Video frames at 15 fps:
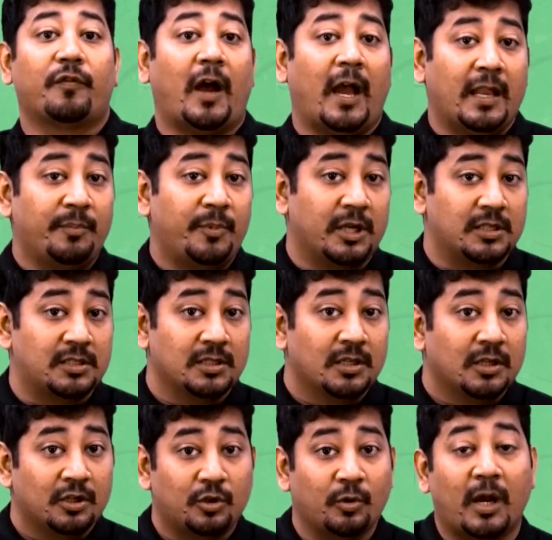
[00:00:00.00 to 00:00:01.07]
of hybrids
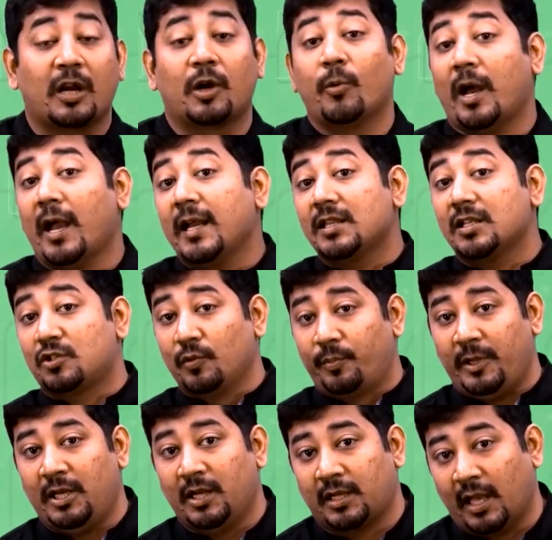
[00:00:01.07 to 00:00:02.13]
to acquire the
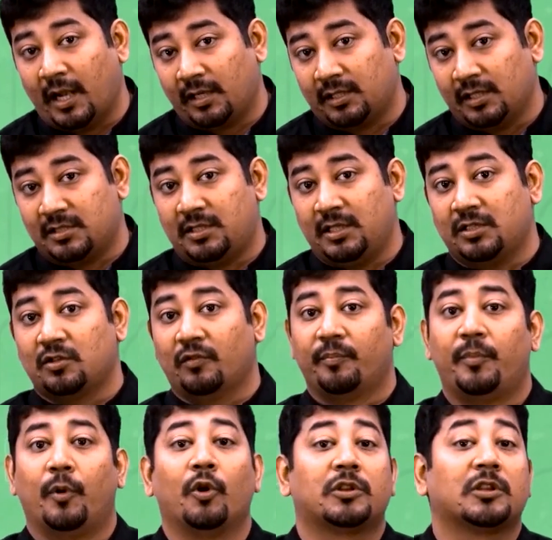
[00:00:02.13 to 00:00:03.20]
superior characteristics
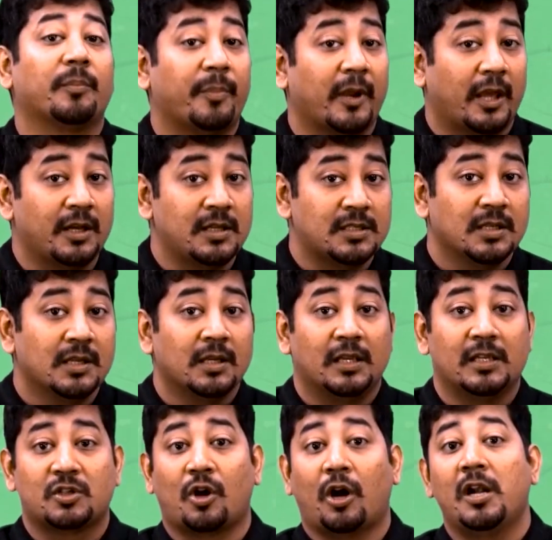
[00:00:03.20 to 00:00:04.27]
of both the parents
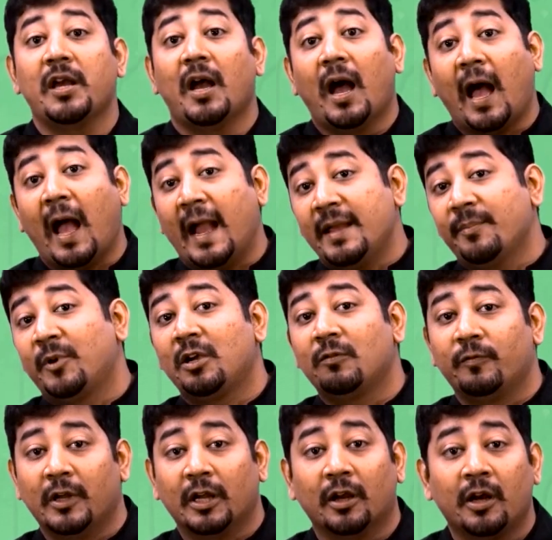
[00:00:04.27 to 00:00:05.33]
is called
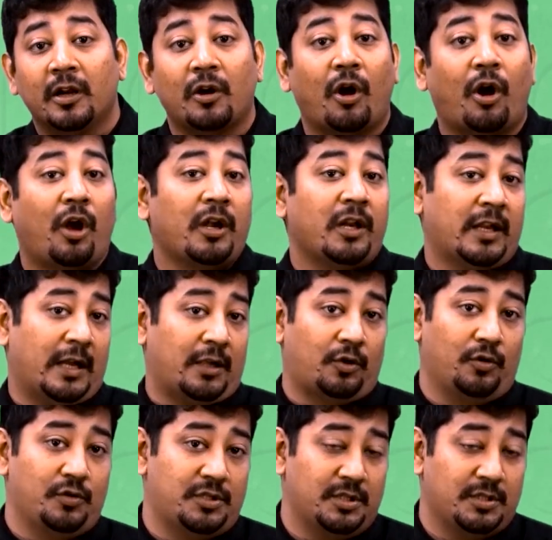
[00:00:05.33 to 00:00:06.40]
hybrid vigor or
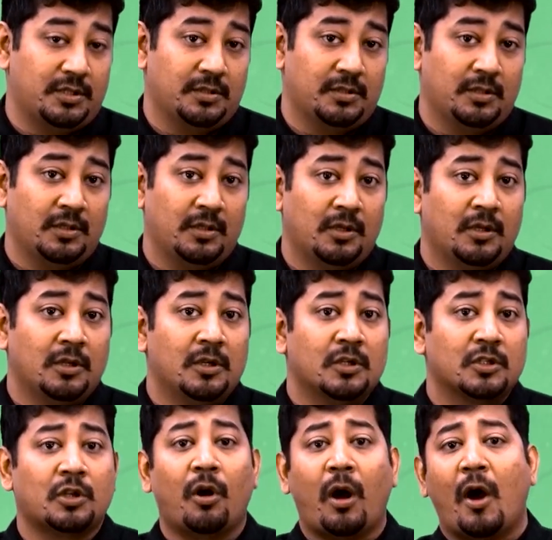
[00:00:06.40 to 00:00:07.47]
heterosis.
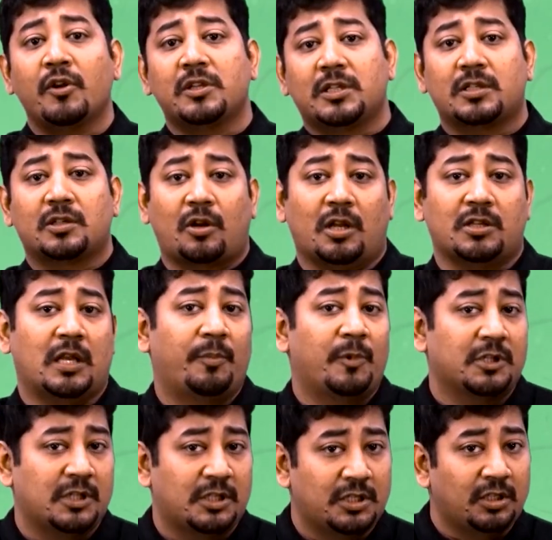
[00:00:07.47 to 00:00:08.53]
So how is this cross
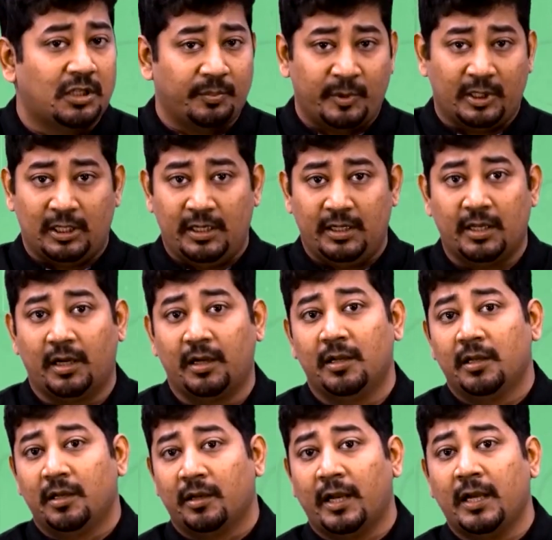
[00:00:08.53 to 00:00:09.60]
hybridization typically done,
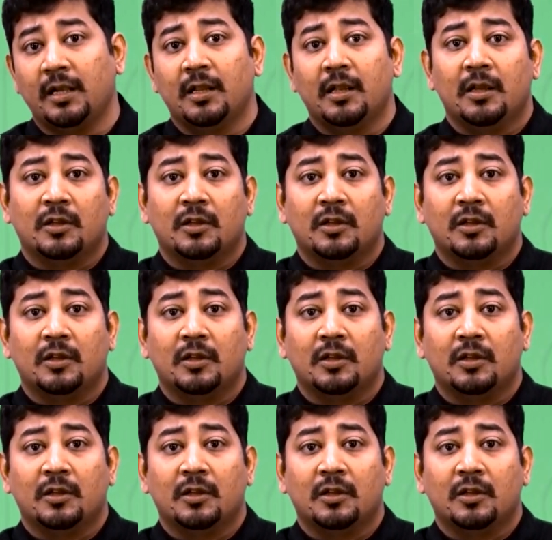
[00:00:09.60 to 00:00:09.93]
right?